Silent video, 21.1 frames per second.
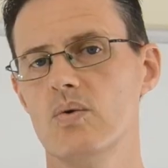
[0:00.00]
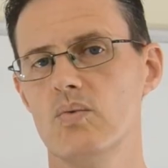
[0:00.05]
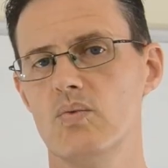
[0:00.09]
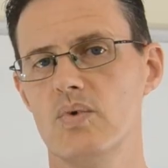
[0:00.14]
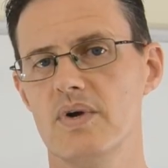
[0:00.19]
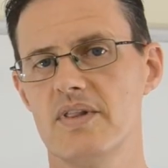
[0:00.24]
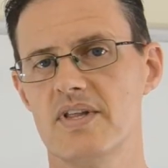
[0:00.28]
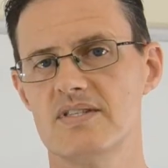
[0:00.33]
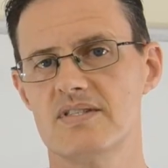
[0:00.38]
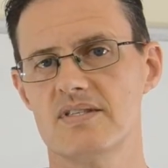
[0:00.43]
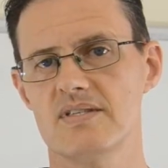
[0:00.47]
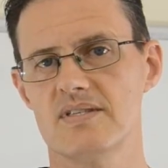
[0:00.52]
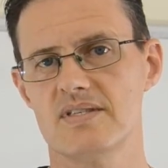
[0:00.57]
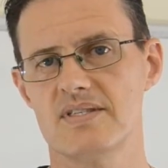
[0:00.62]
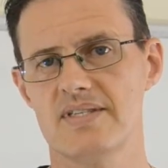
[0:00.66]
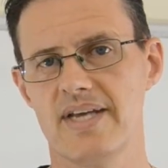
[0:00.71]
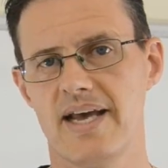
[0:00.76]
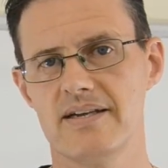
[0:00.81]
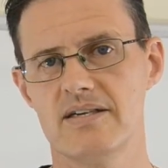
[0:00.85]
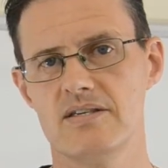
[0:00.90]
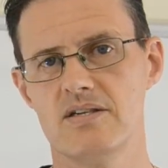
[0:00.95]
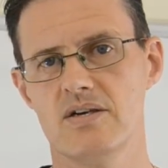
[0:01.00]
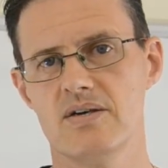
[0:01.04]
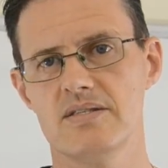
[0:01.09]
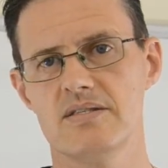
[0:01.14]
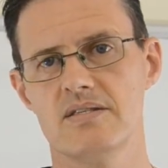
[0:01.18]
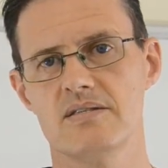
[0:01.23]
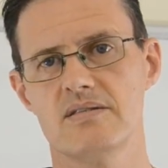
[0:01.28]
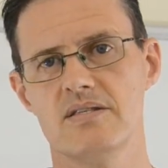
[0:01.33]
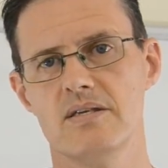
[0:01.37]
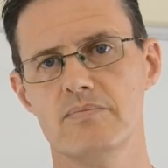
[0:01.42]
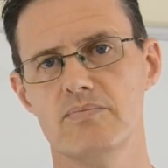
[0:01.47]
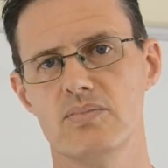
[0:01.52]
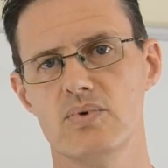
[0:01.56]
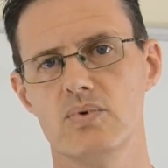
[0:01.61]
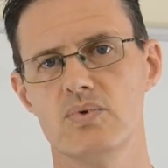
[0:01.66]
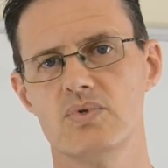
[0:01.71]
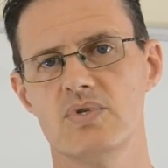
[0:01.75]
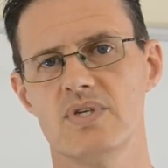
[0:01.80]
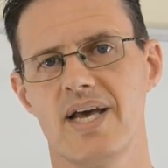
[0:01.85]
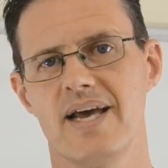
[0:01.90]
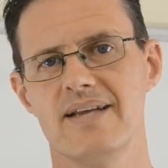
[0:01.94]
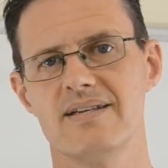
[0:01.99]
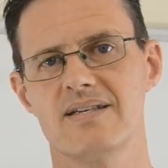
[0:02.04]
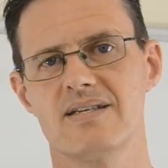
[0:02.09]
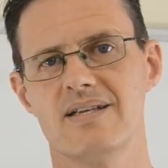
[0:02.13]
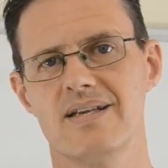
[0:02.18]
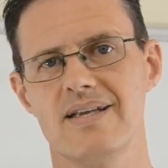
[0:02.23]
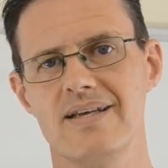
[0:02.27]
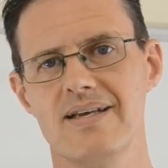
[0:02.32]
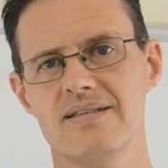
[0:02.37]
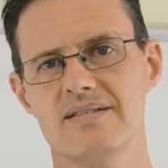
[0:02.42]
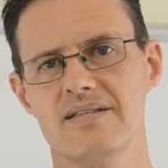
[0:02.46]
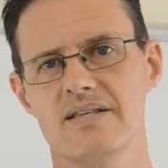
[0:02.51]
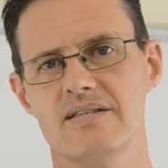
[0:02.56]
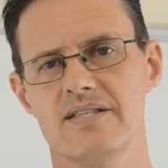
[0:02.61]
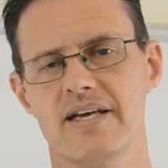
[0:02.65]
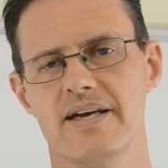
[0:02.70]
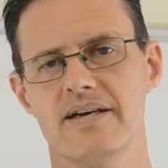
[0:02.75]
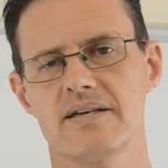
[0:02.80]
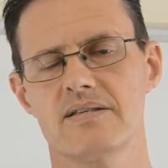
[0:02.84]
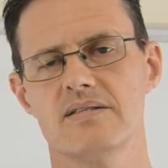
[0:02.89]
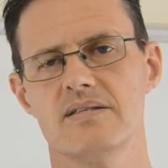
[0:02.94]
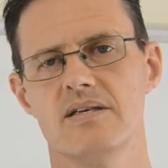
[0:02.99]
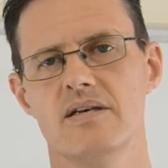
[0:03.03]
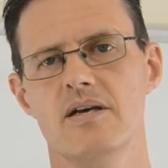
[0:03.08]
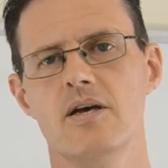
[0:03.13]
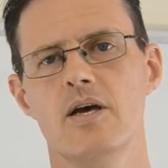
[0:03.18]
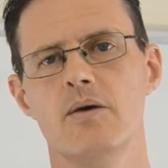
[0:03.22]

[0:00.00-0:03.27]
With its standardised symbols and clear syntax,